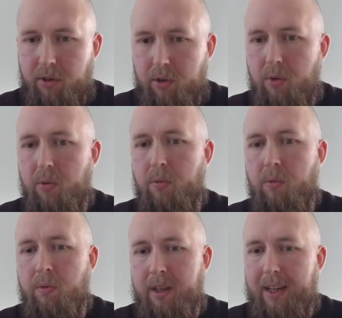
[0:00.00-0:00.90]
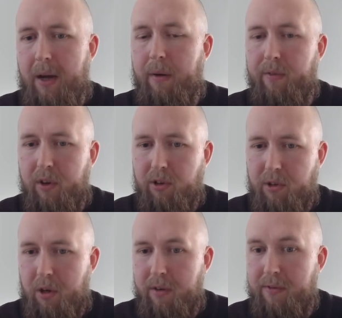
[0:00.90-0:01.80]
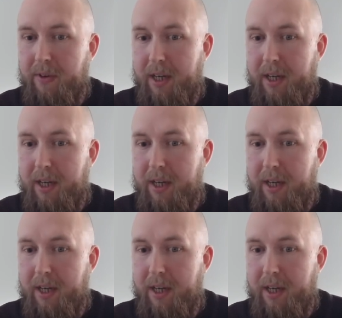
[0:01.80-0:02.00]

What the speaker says: to send out our first lot of